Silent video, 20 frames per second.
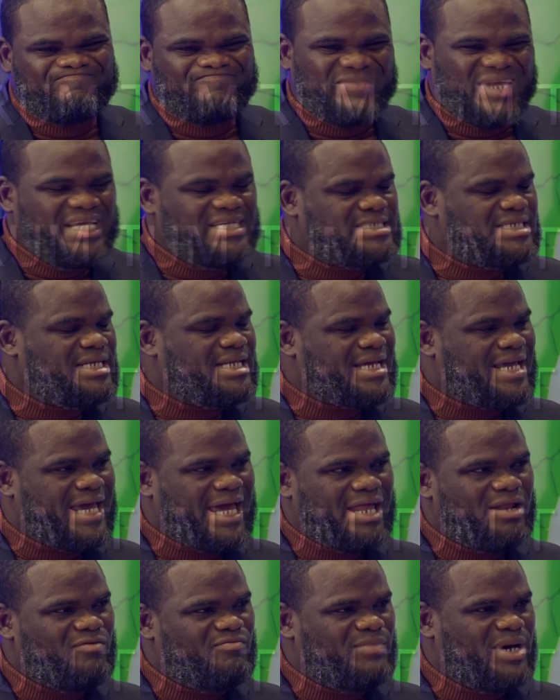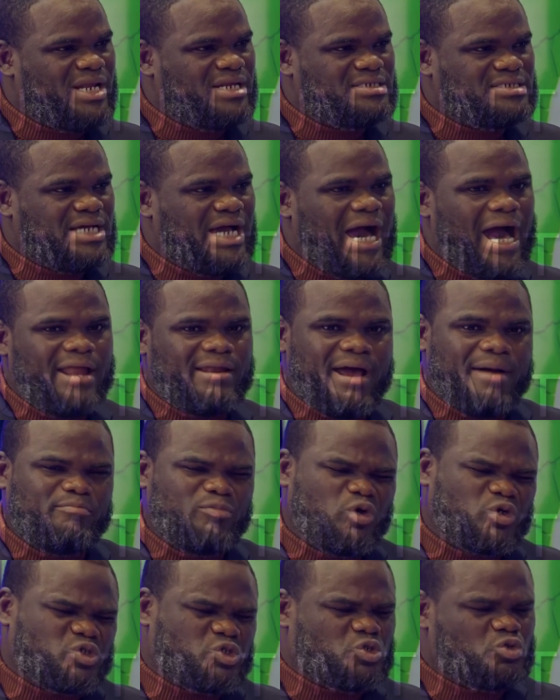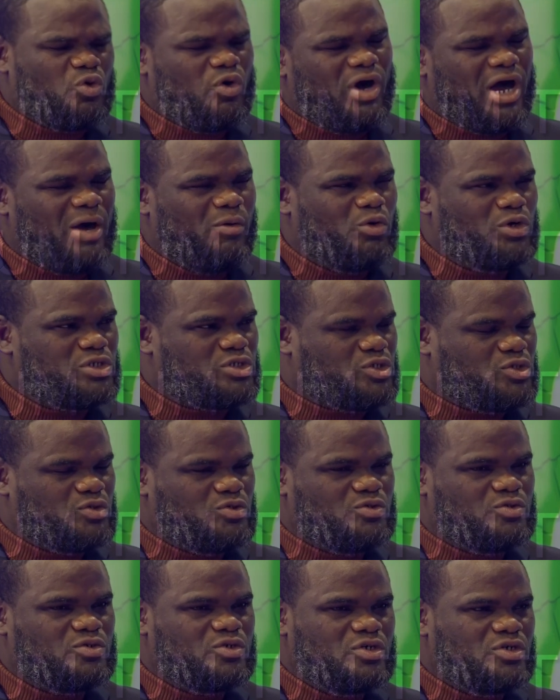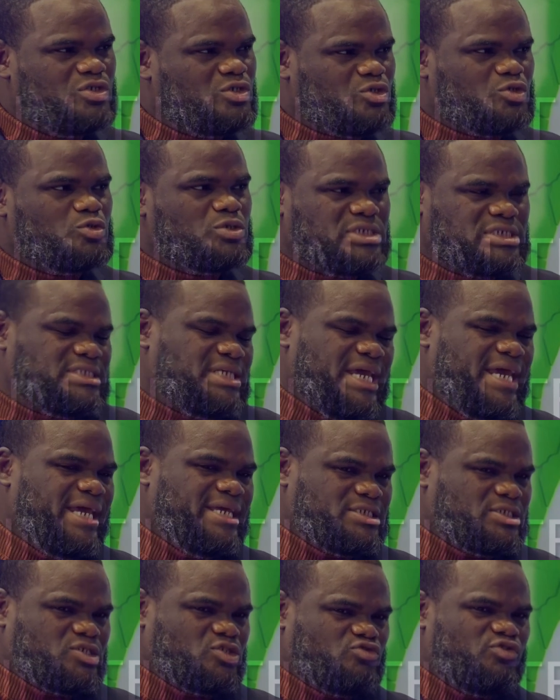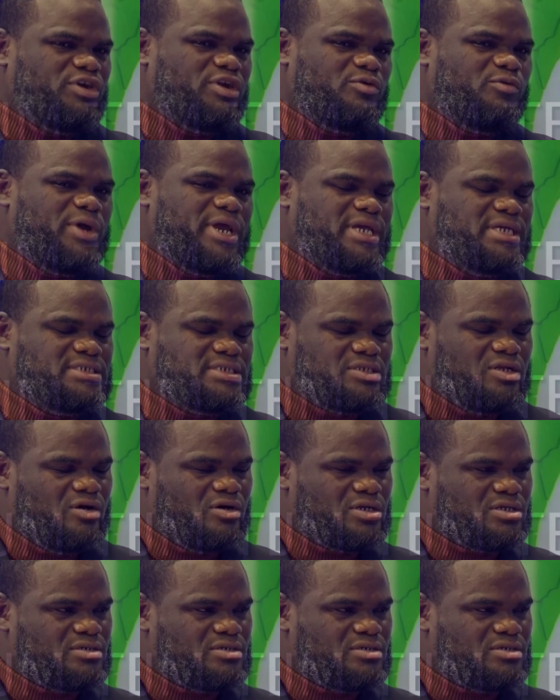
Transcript: is he the kind of manager? I'm, I'm not sure I want to, no, to know, say straight away he's not.